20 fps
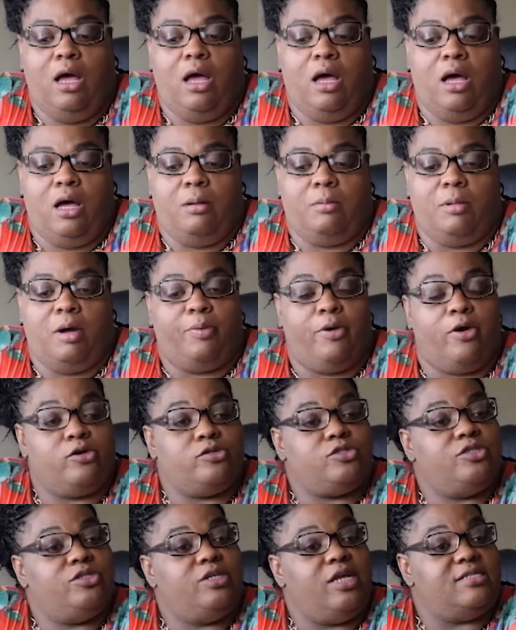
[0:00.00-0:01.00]
a
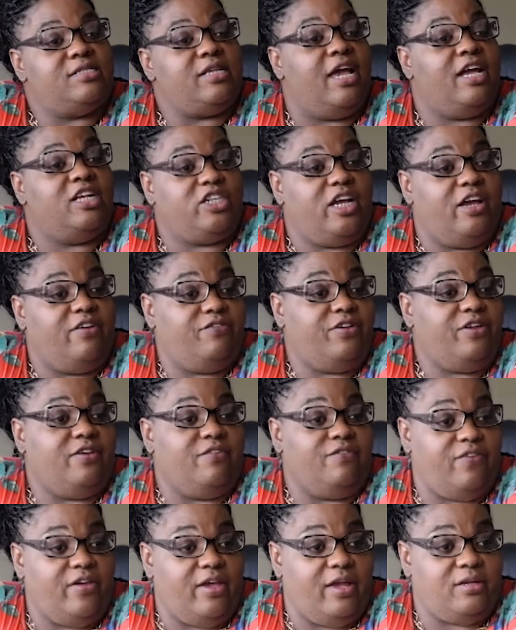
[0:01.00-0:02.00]
person that's HIV
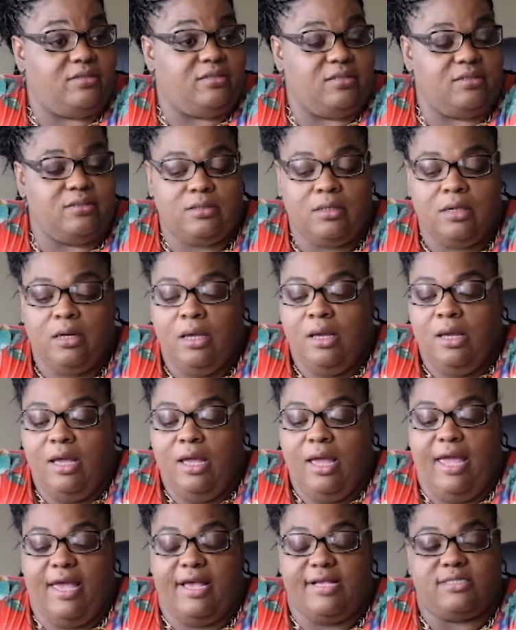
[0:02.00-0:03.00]
infected
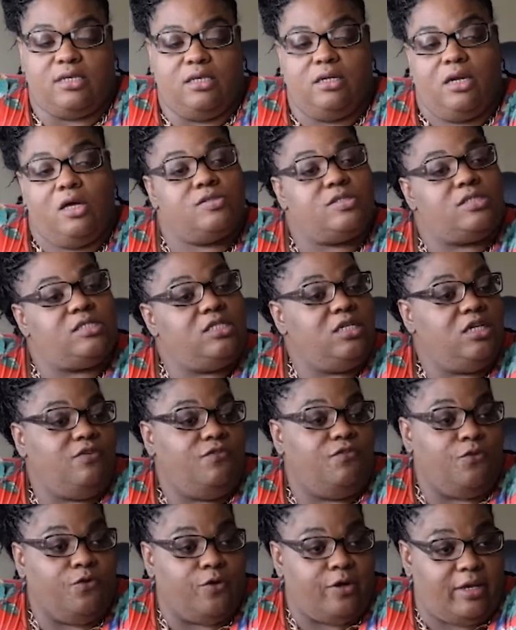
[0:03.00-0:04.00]
has a low
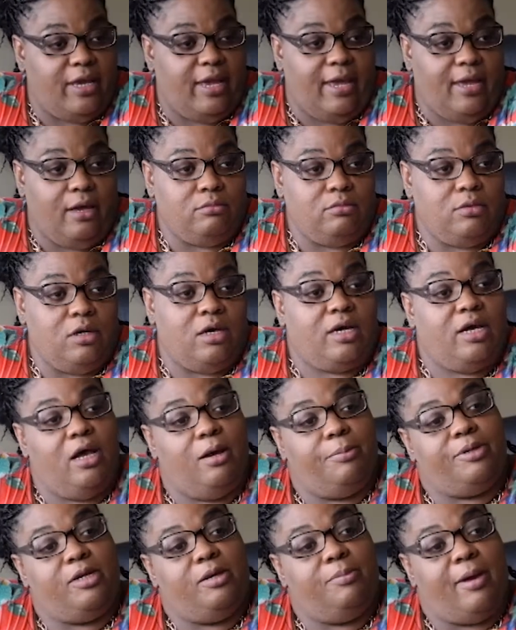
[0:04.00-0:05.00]
CD4 count
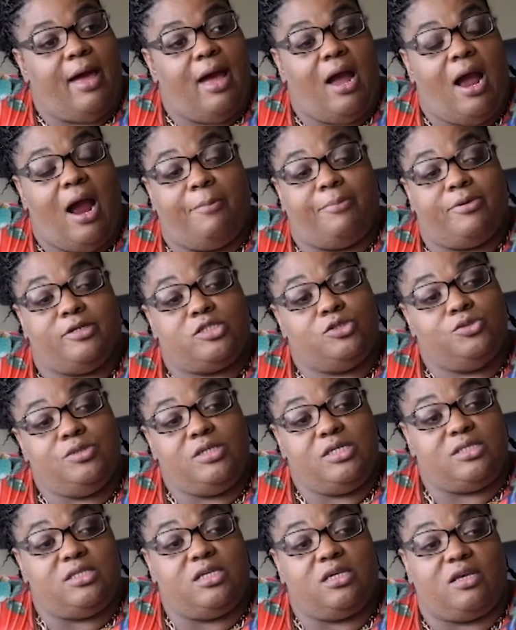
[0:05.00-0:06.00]
accompanied by
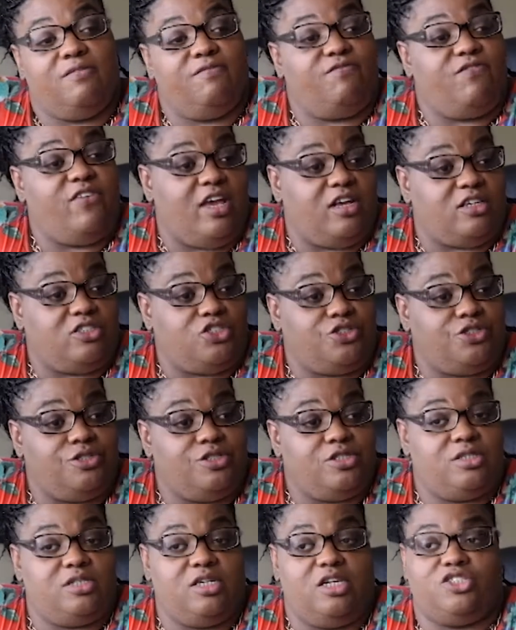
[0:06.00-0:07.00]
opportunistic
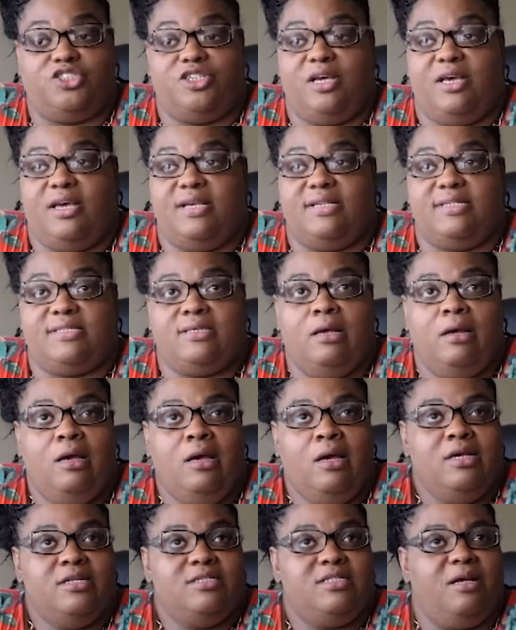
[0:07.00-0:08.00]
infections such as
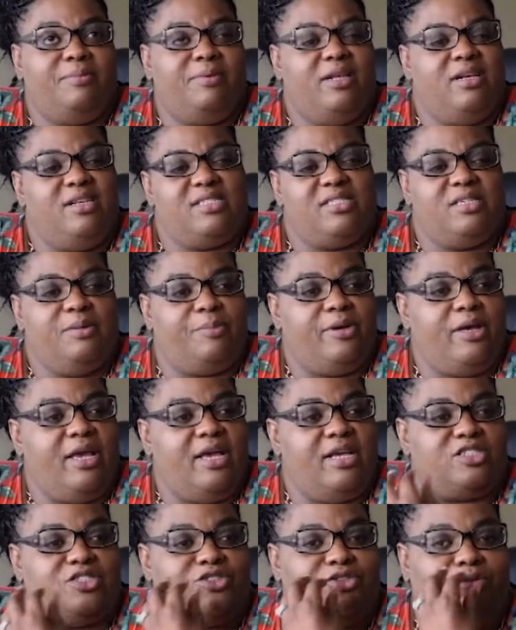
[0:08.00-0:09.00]
something as simple
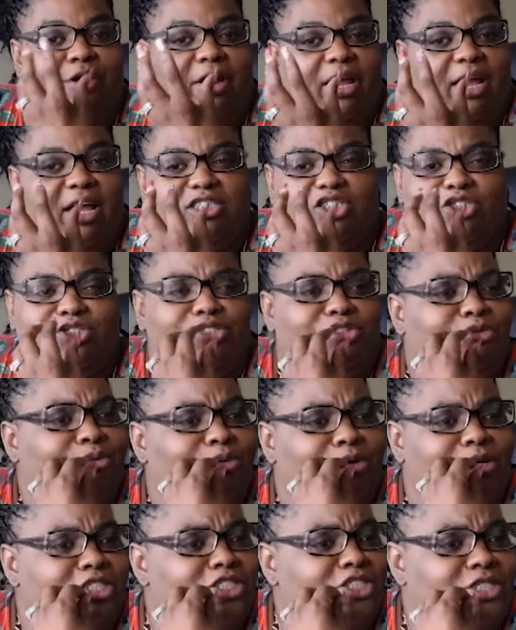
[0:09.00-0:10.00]
as thrush or
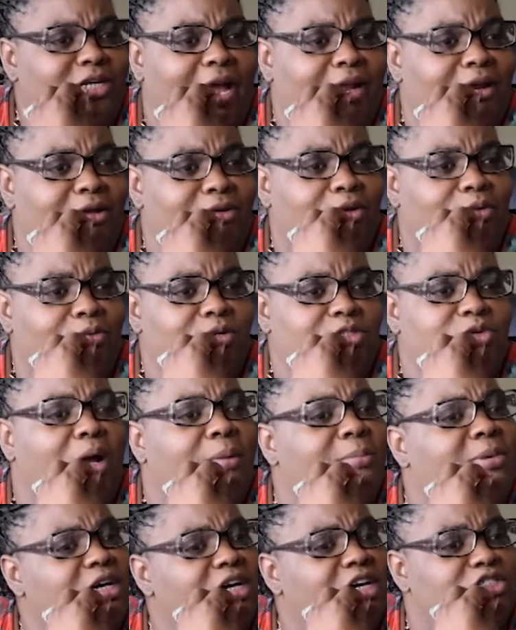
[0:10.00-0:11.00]
thrush. I don't know which one.
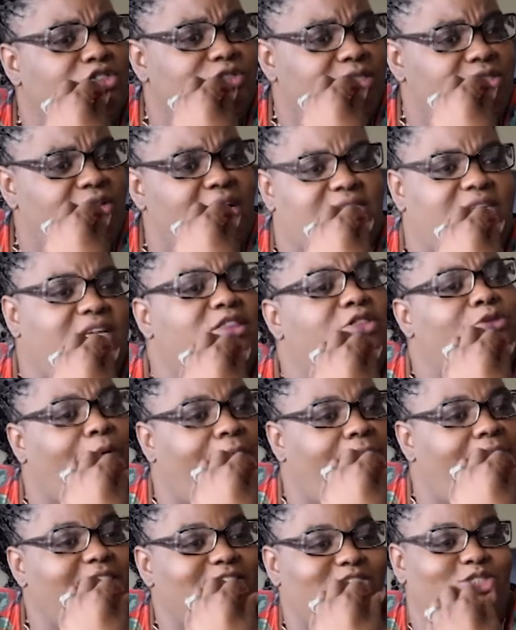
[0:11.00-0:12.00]
I'm country, so I say
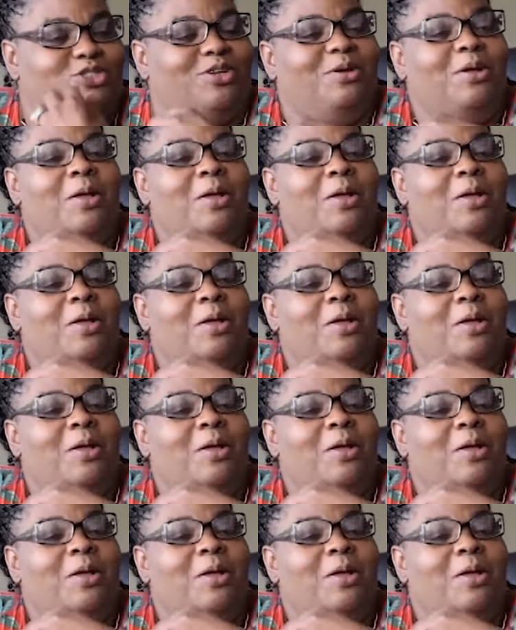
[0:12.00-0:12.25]
thrush.